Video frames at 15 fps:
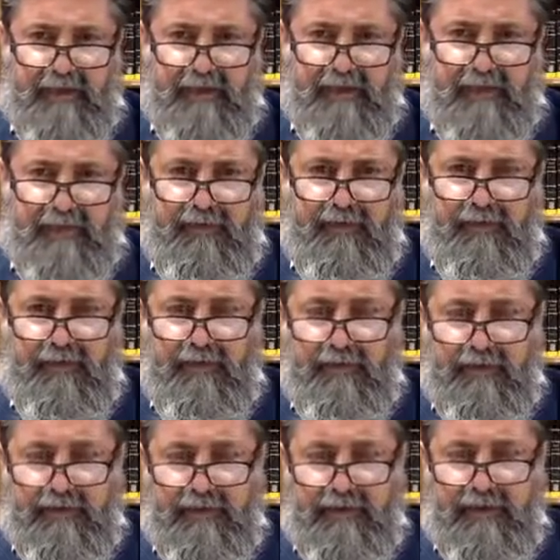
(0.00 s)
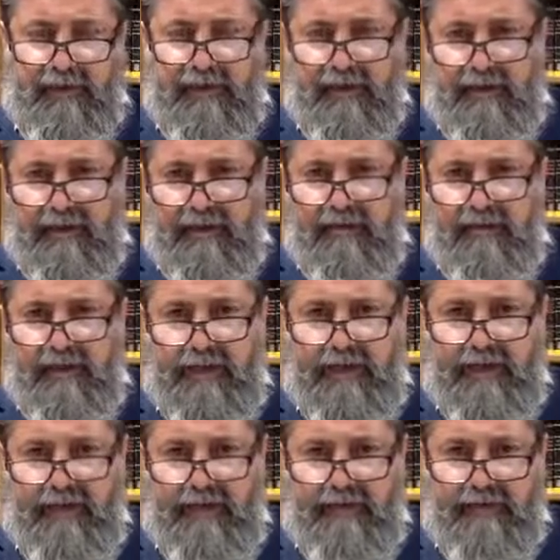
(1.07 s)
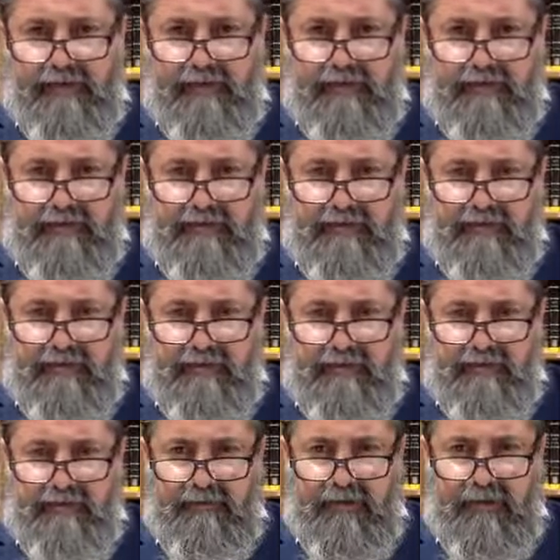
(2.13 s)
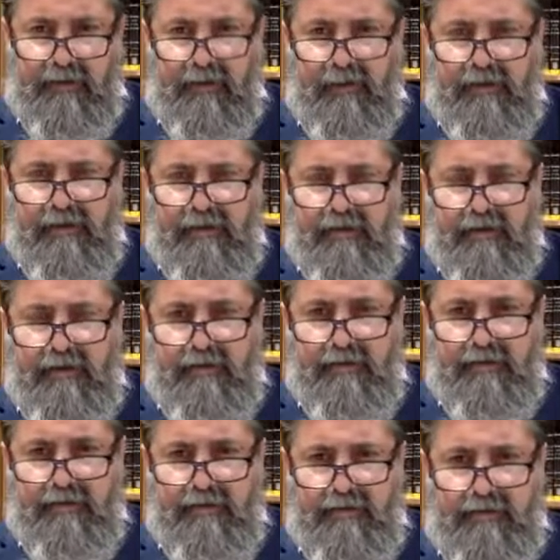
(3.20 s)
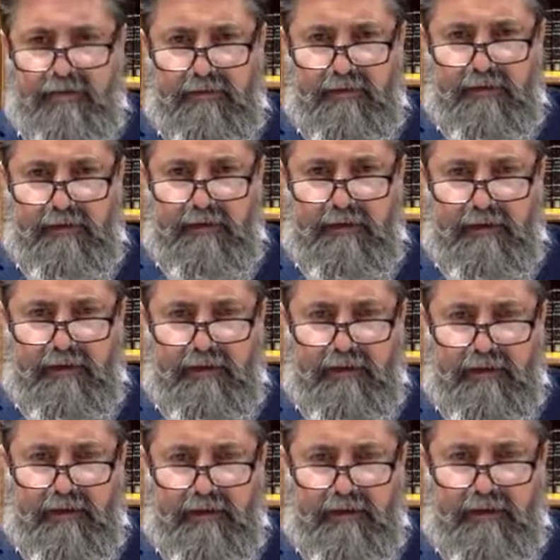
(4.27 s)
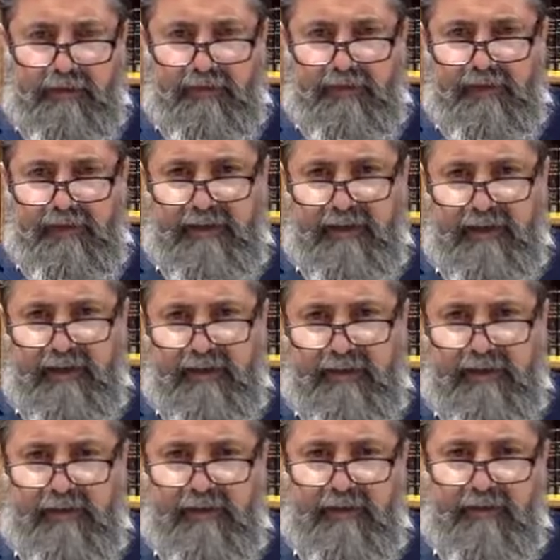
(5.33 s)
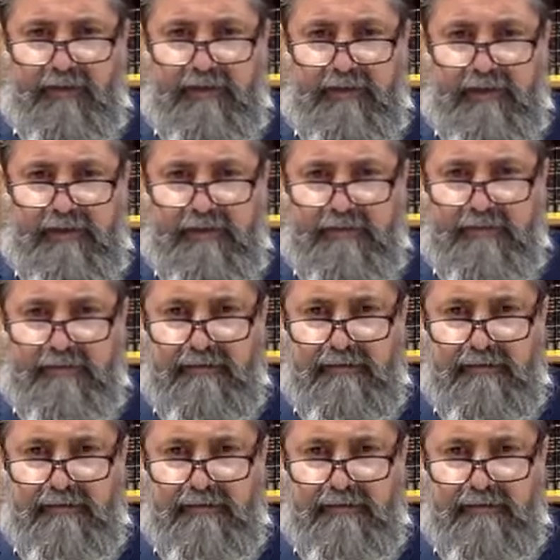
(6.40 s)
if you do the right thing, you can handle it. But always know, lafeta chatat rovetz.